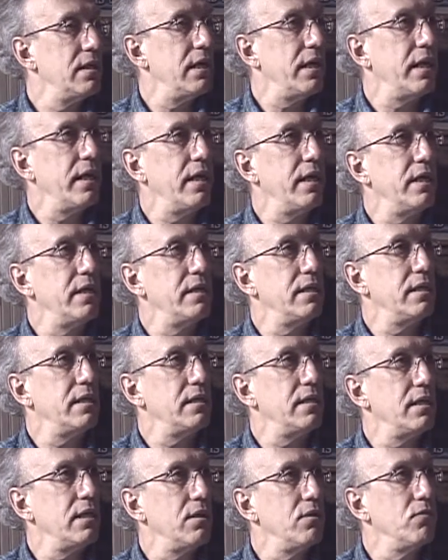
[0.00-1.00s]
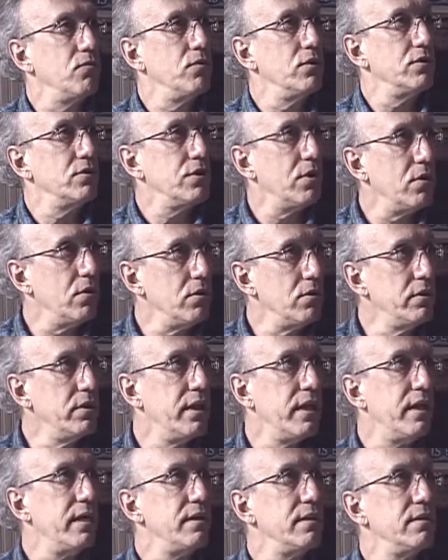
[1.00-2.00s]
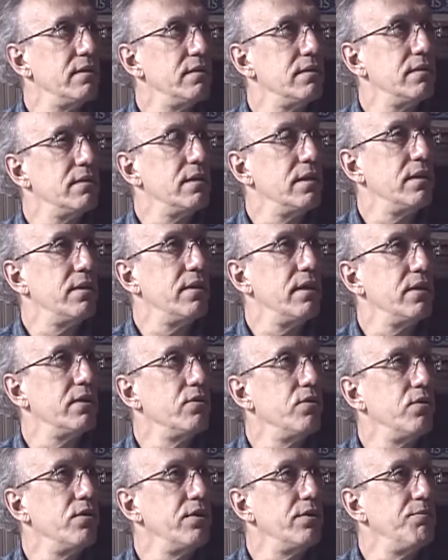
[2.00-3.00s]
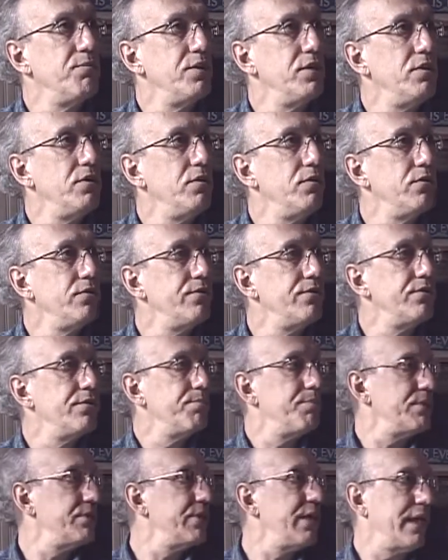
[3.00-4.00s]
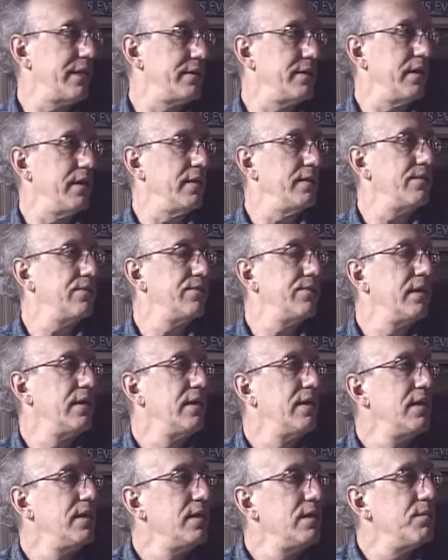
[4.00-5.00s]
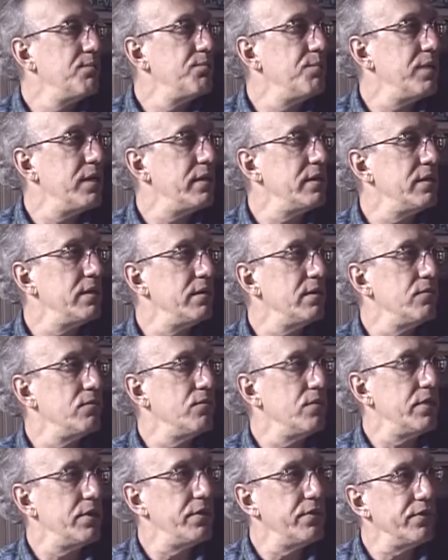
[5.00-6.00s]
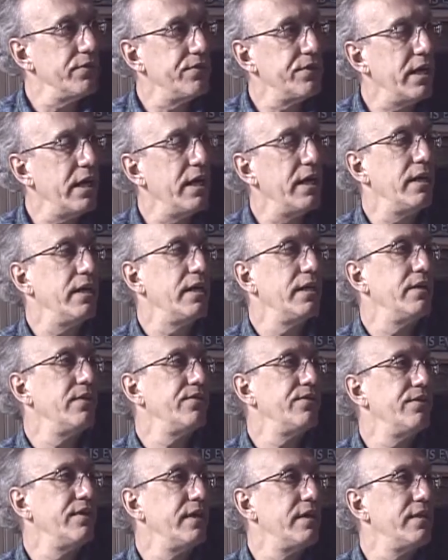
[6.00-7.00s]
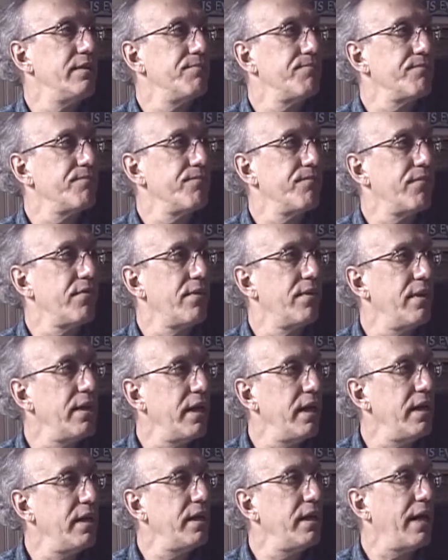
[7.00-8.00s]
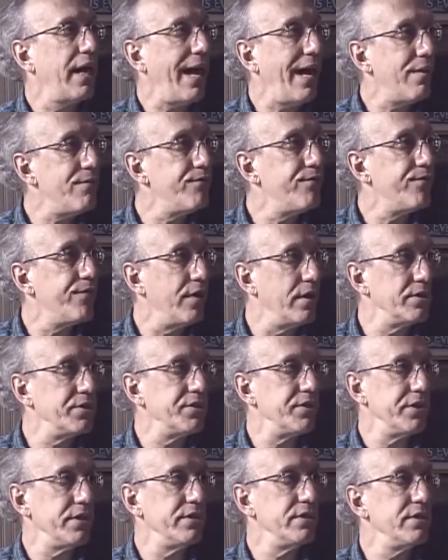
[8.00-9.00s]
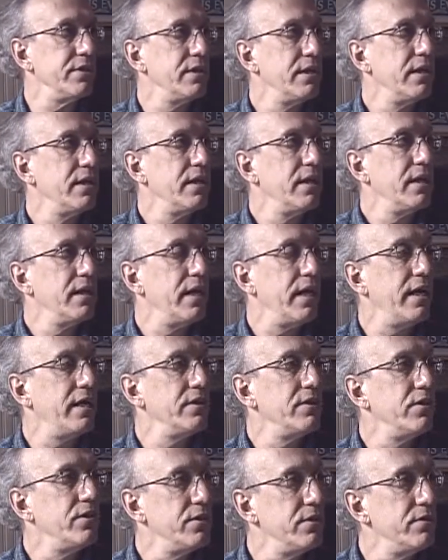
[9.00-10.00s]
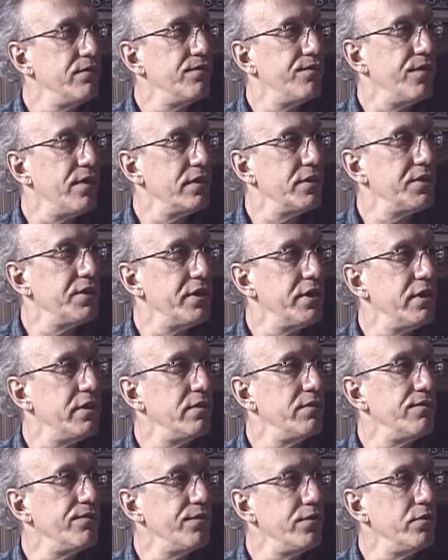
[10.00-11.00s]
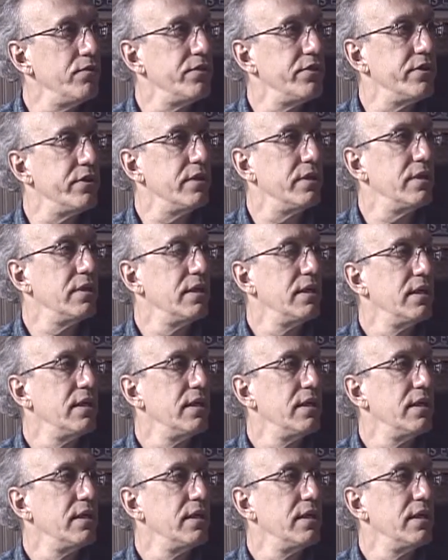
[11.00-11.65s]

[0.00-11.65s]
and we're told that they're going to be used to protect us. But what you're saying is that they have functioned and could function in the future